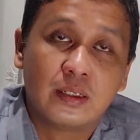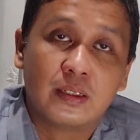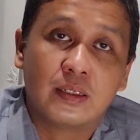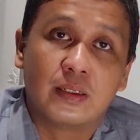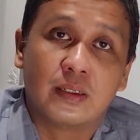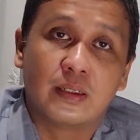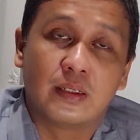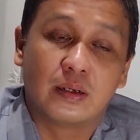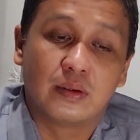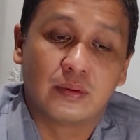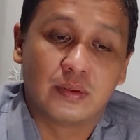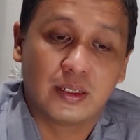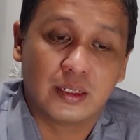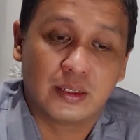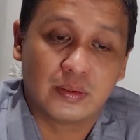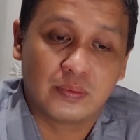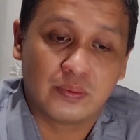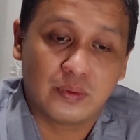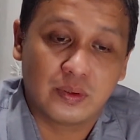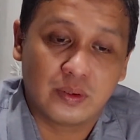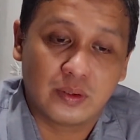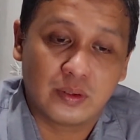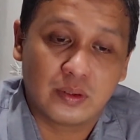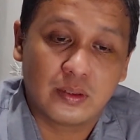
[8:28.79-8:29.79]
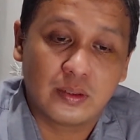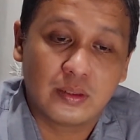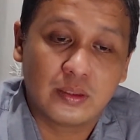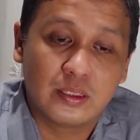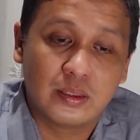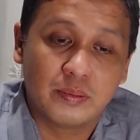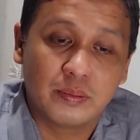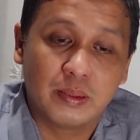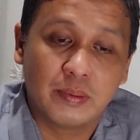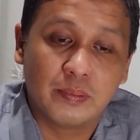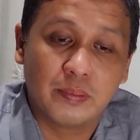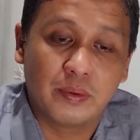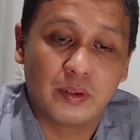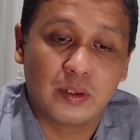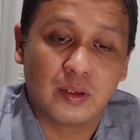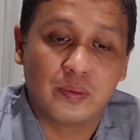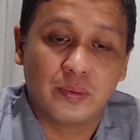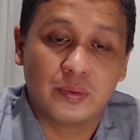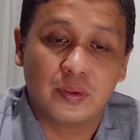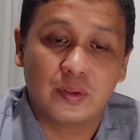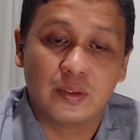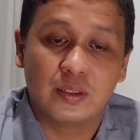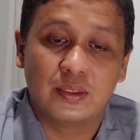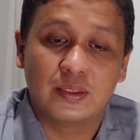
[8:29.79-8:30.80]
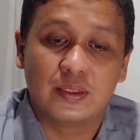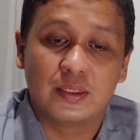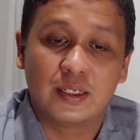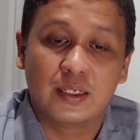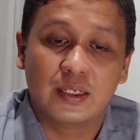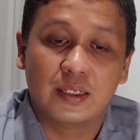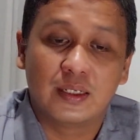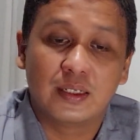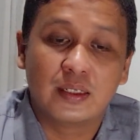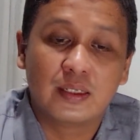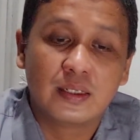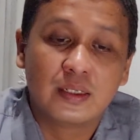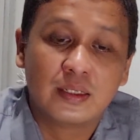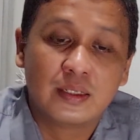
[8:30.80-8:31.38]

now therefore the people of Indonesia